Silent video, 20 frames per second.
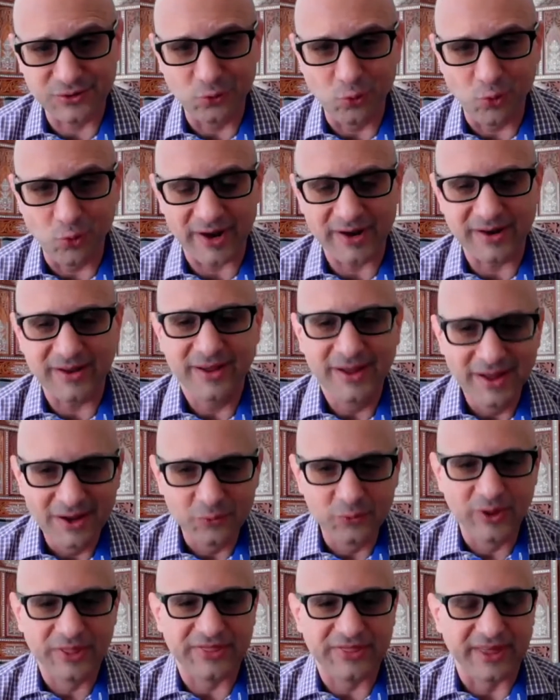to what
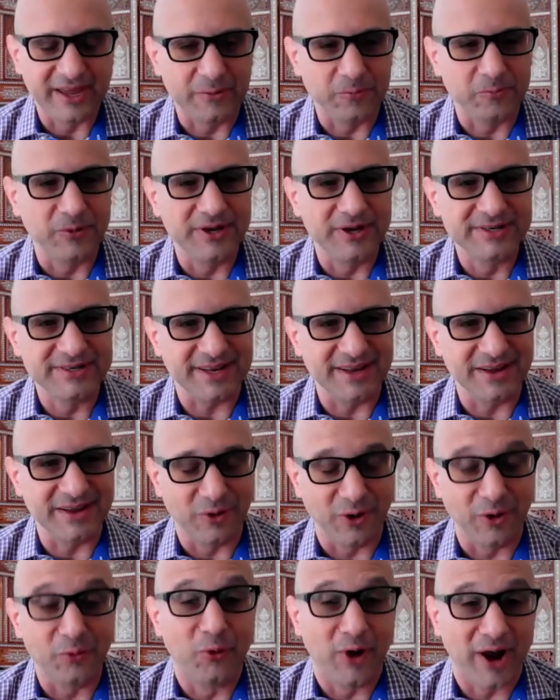we think is it,
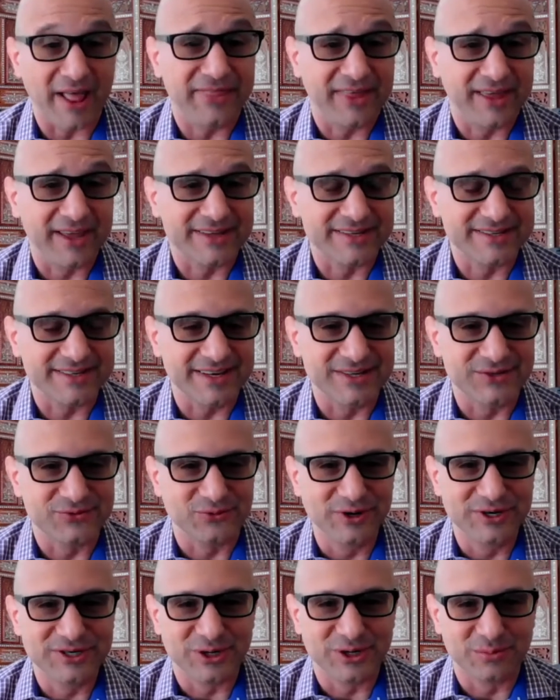what I think is, is
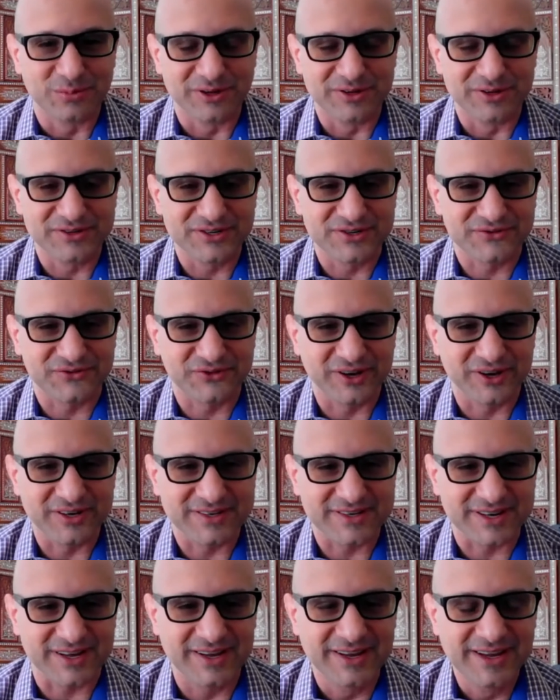reasonable just to,
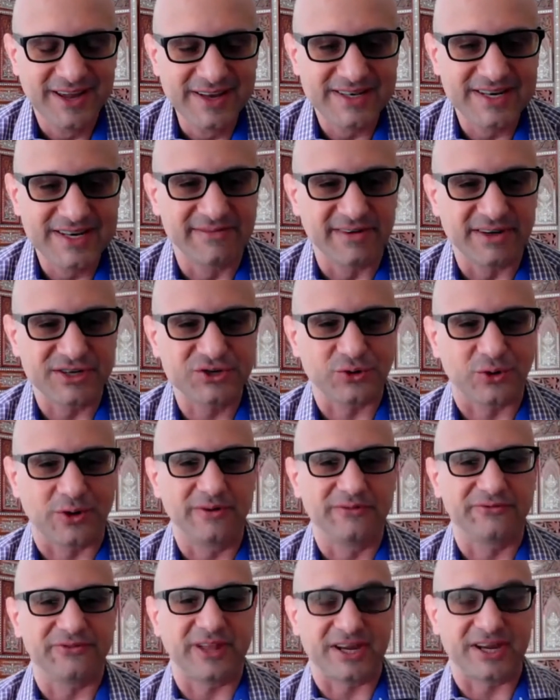to, to give a short
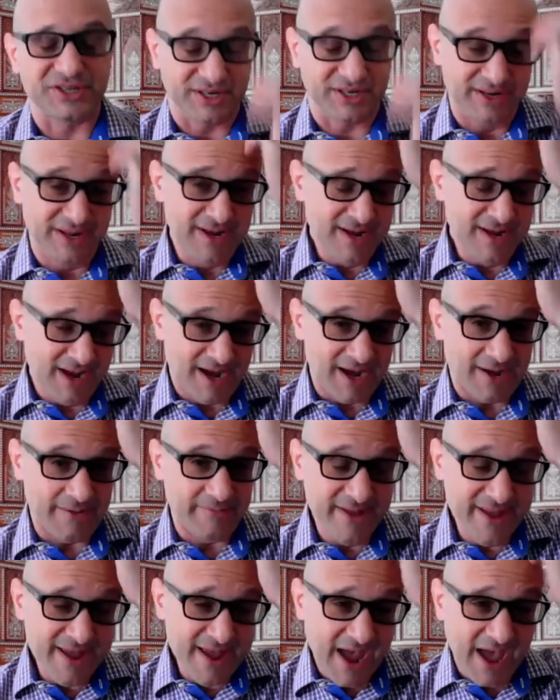reflection.
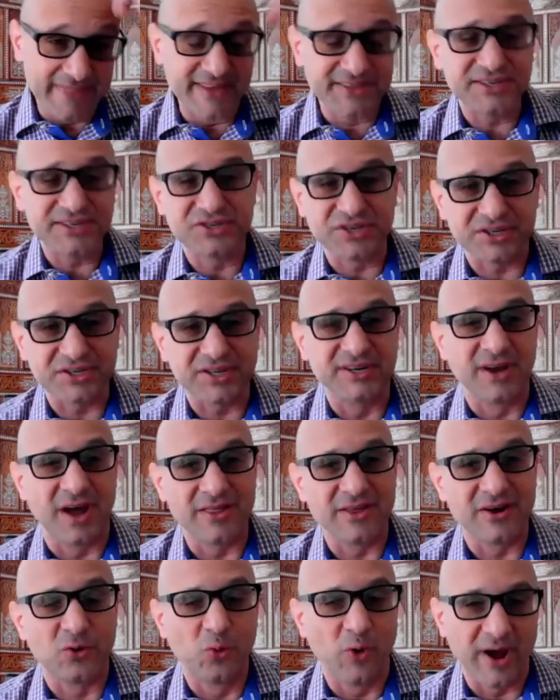Um, and this is just
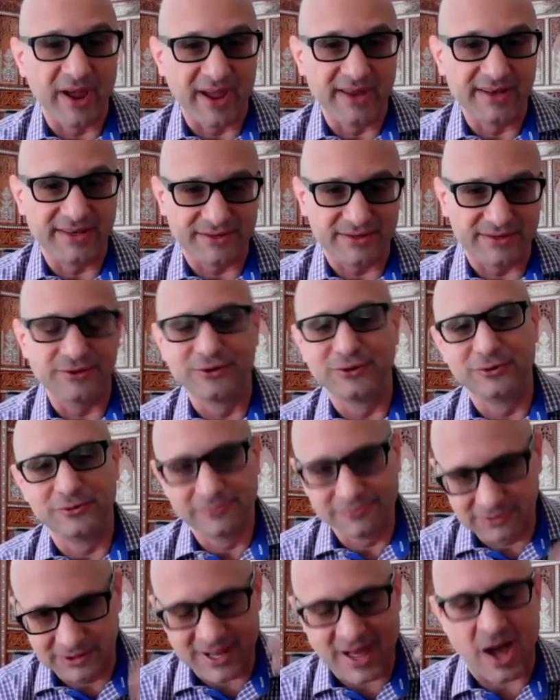another way
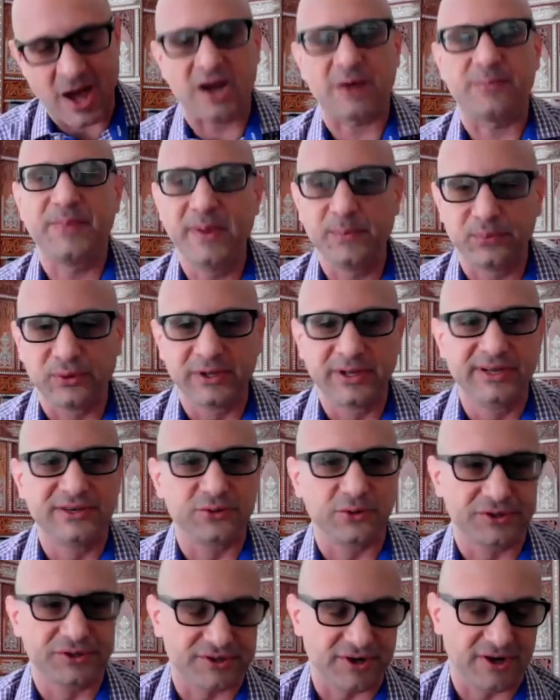to lock people
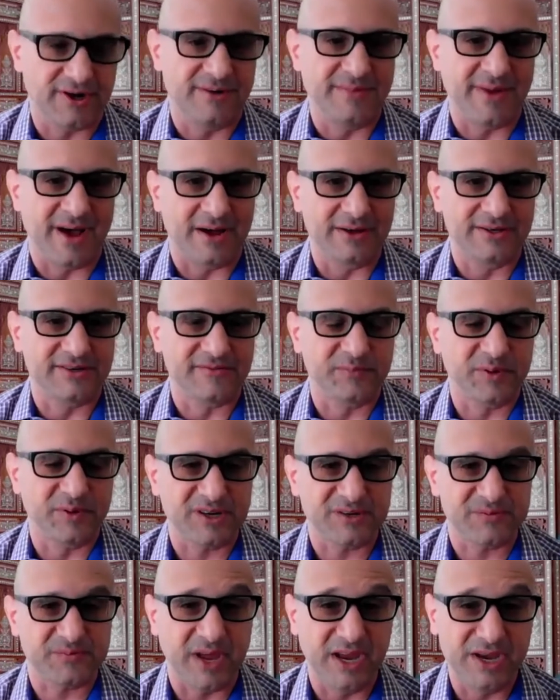into a certain amount of
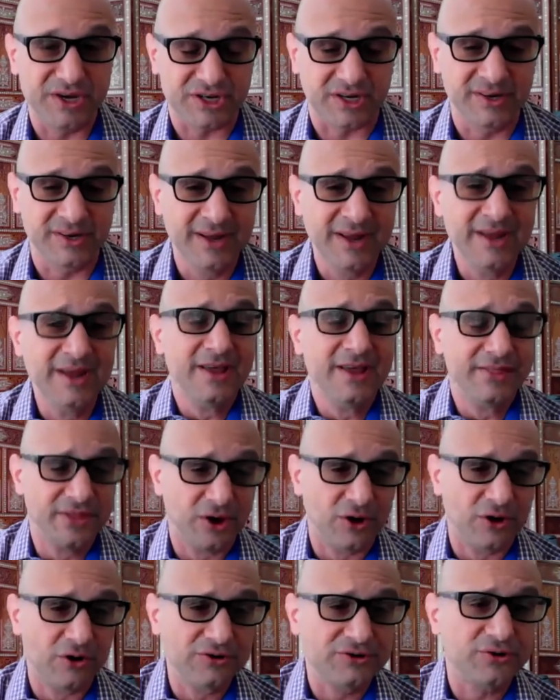participation.
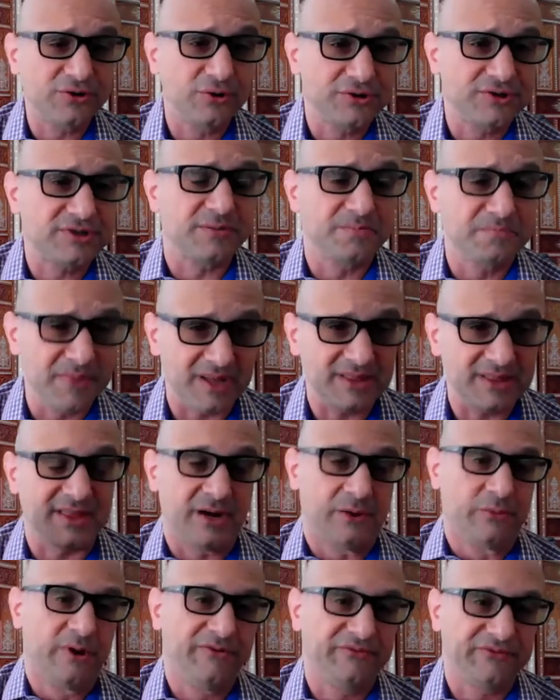Those who submit
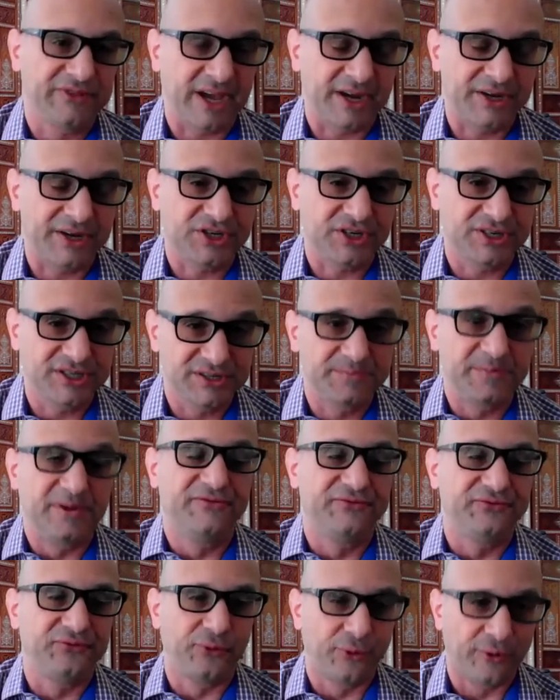their reflections
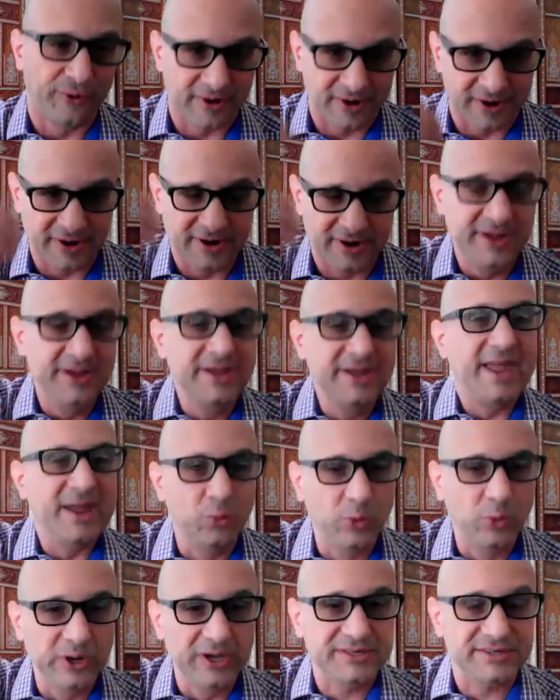before a
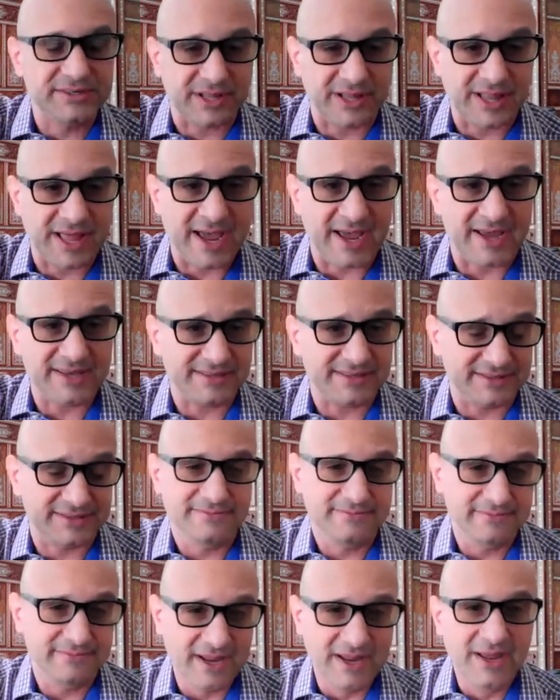week's
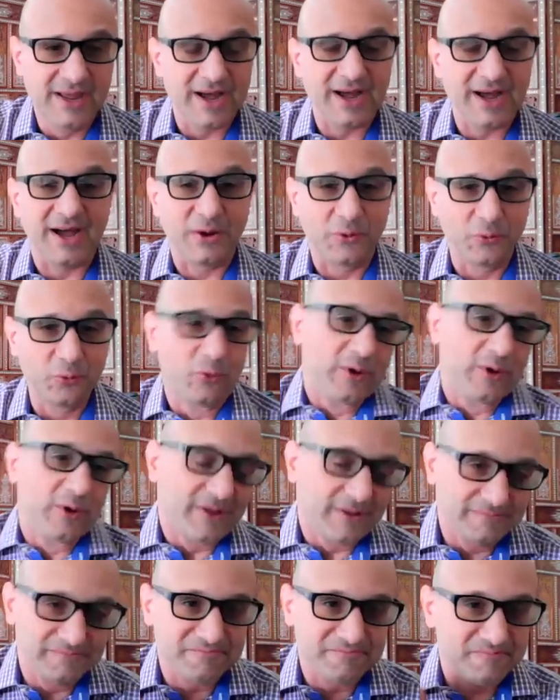class uh,
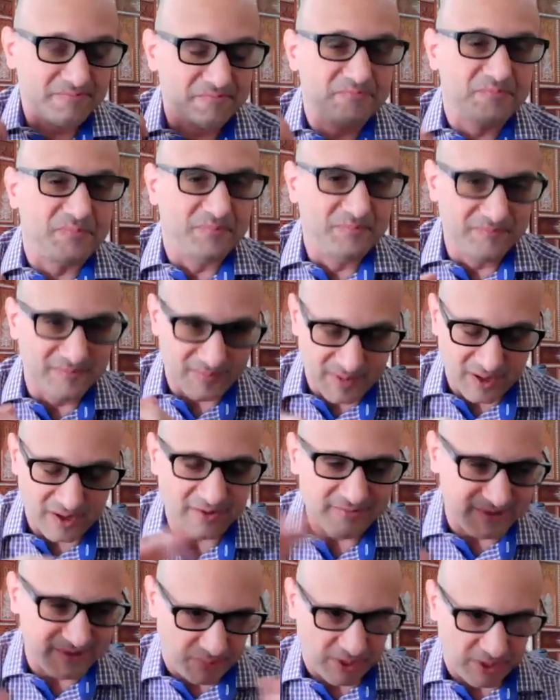will,
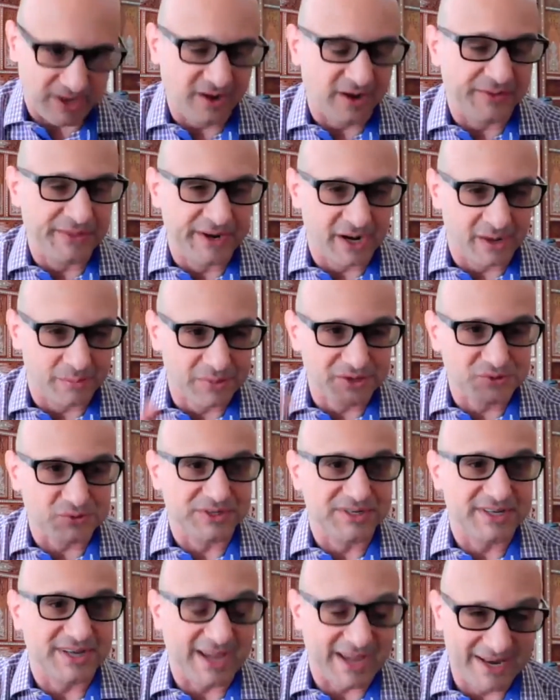depending on the numbers,
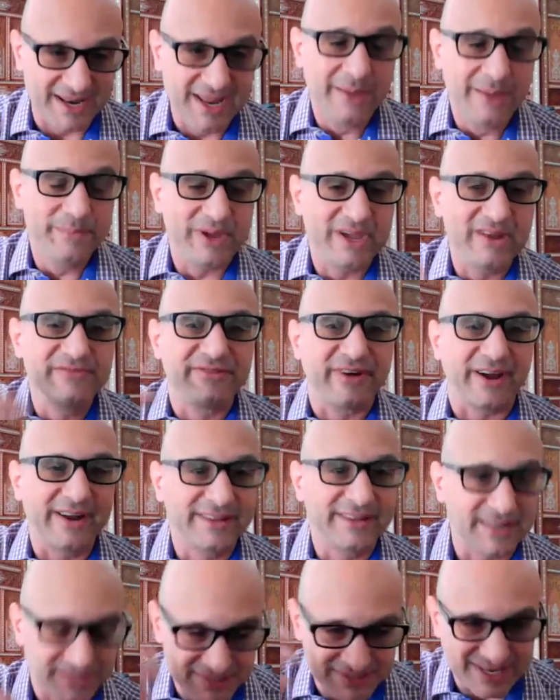once again, be
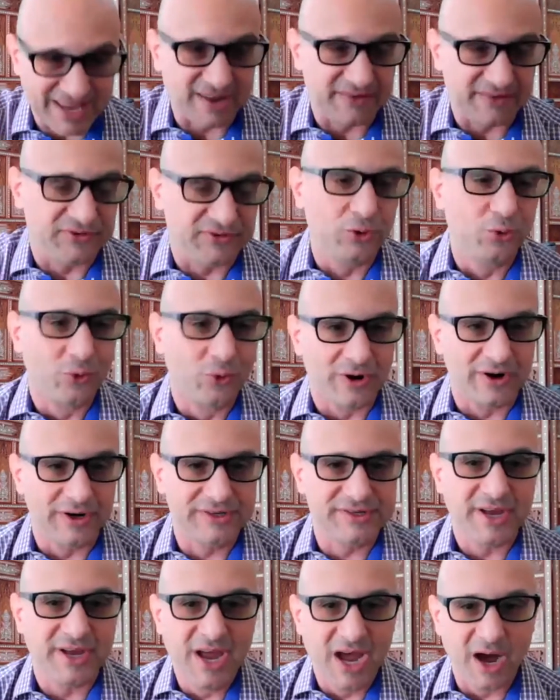invited to say a few
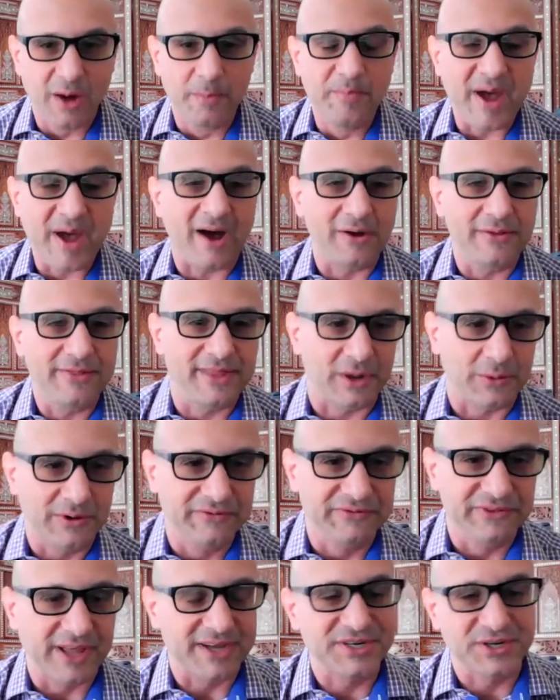words about their
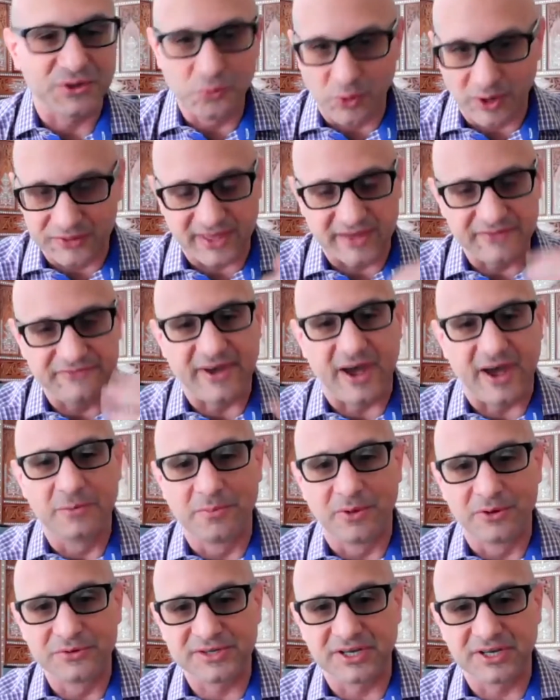reflection, what they
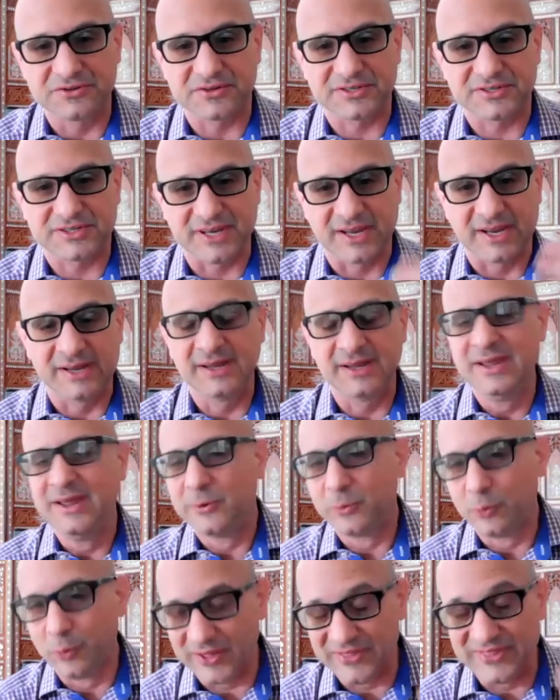found most interesting,
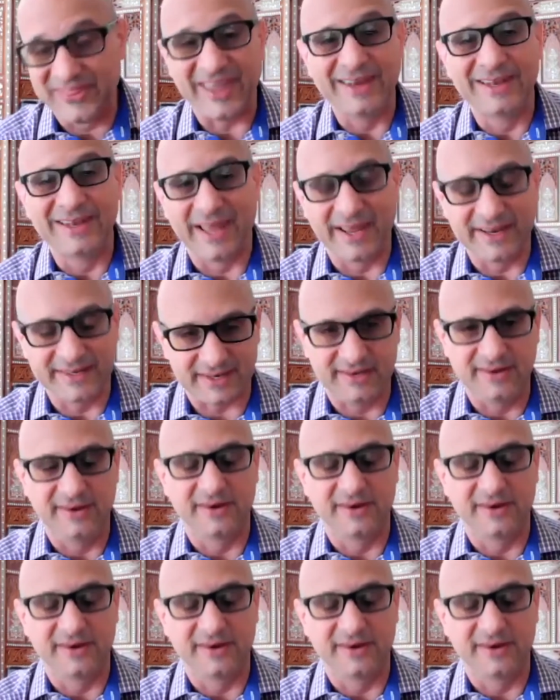what they'd like to